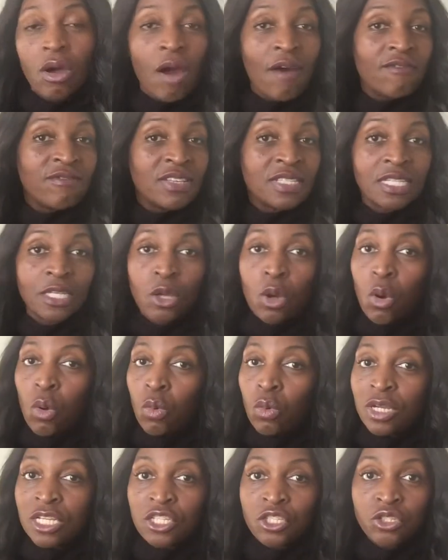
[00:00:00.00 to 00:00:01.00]
Obviously
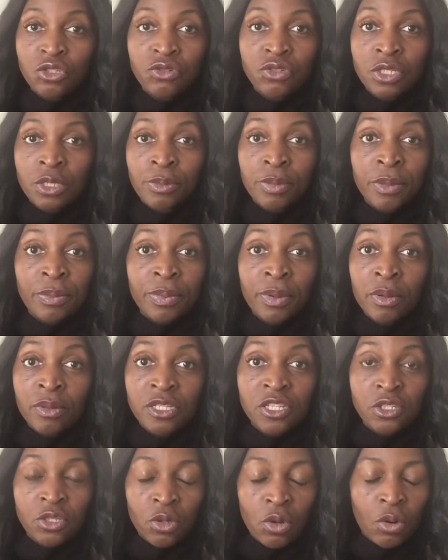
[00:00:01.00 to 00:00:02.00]
always during
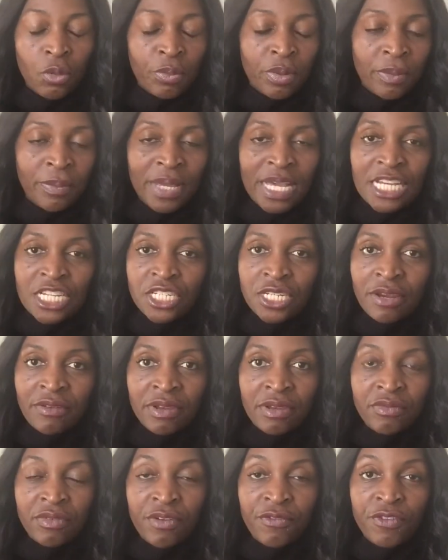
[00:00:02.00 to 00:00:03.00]
your
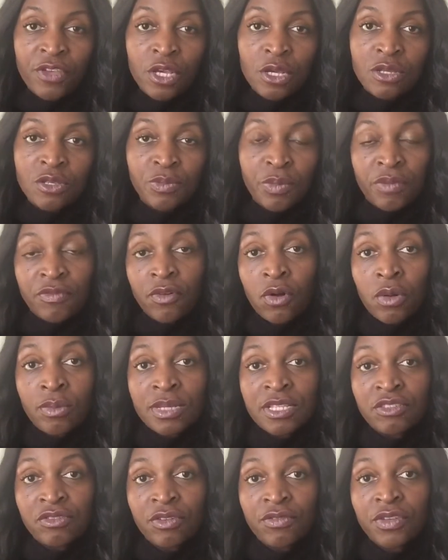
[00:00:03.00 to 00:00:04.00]
probationary reviews,
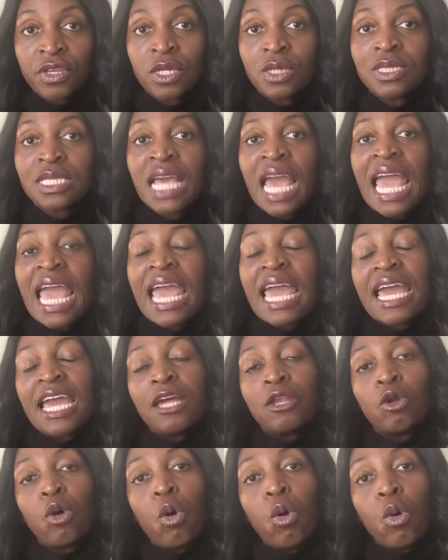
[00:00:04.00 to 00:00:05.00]
performance reviews,
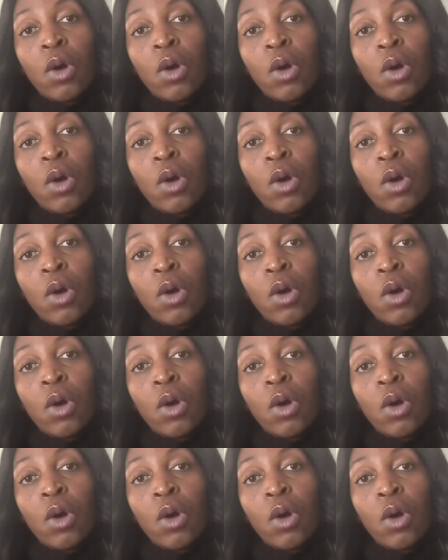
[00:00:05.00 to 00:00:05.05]
and